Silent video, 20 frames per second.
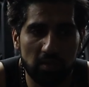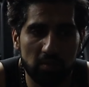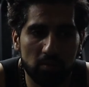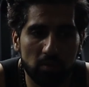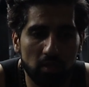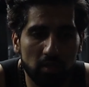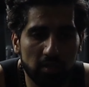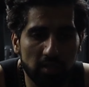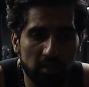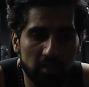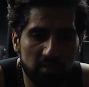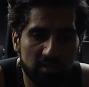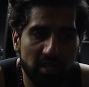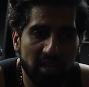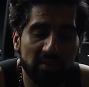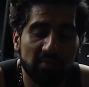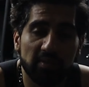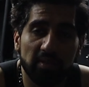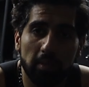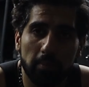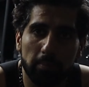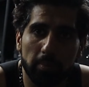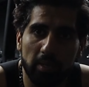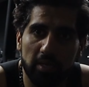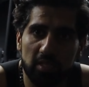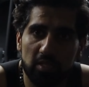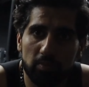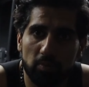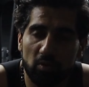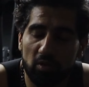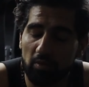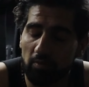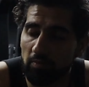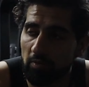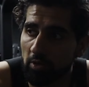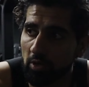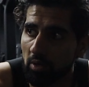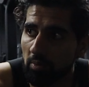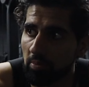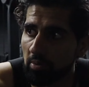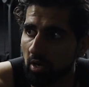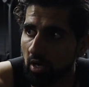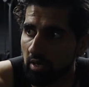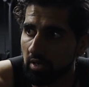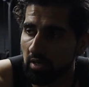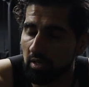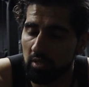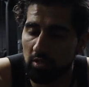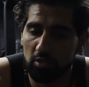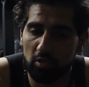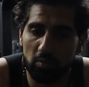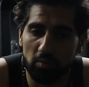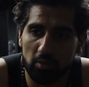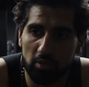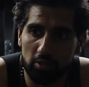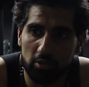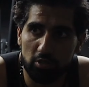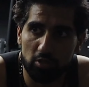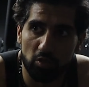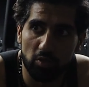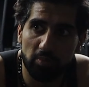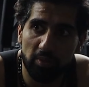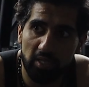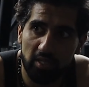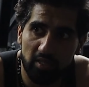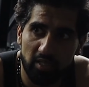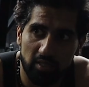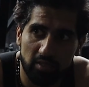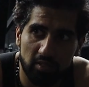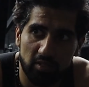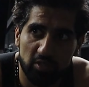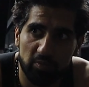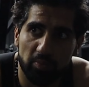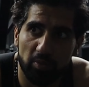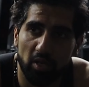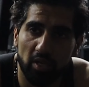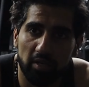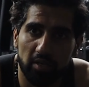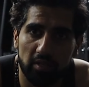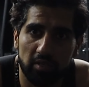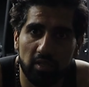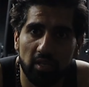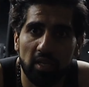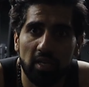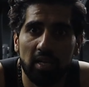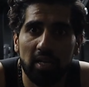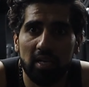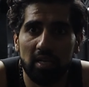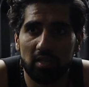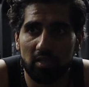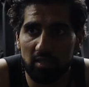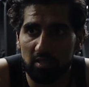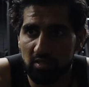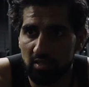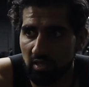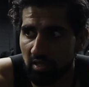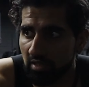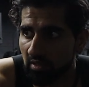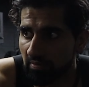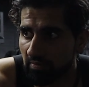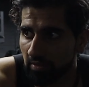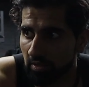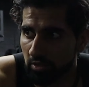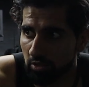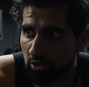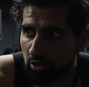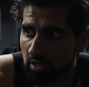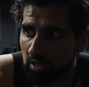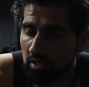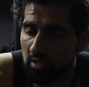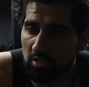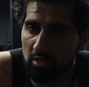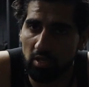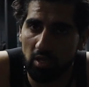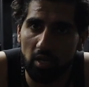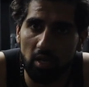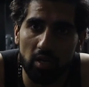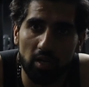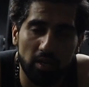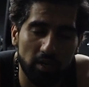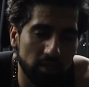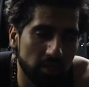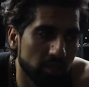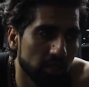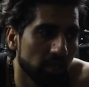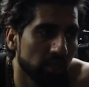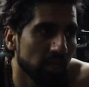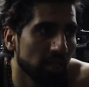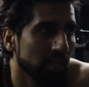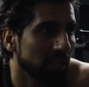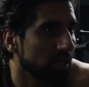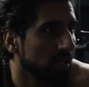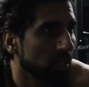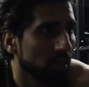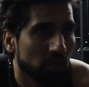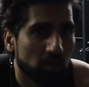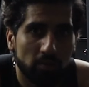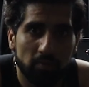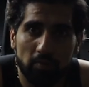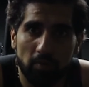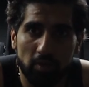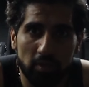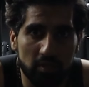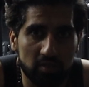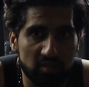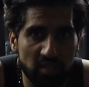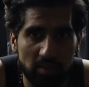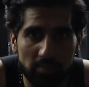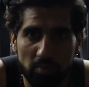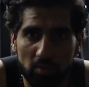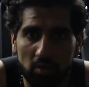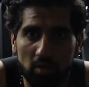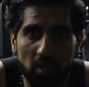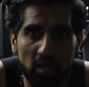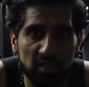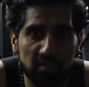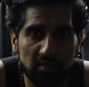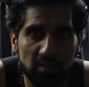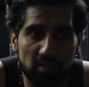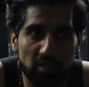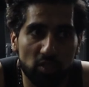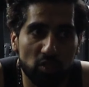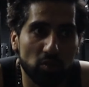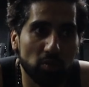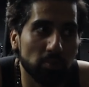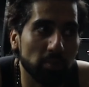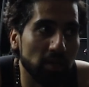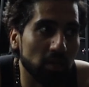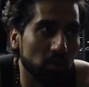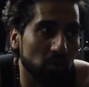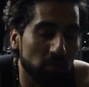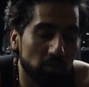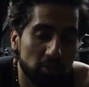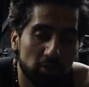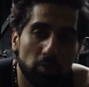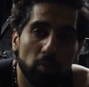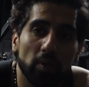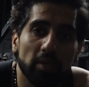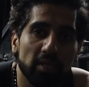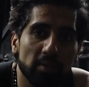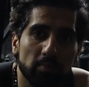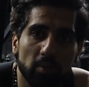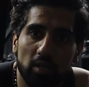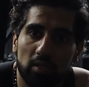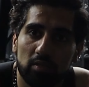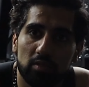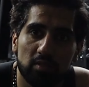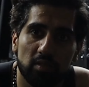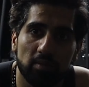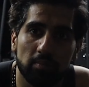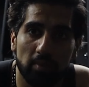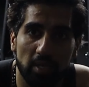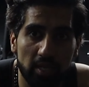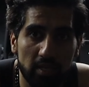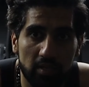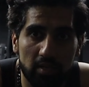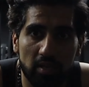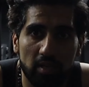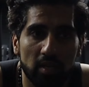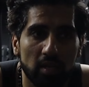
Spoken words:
out on is having a price point for your product. So we're assuming that this product, let's say the fit jeans are, for example, costing you about 20 bucks to make,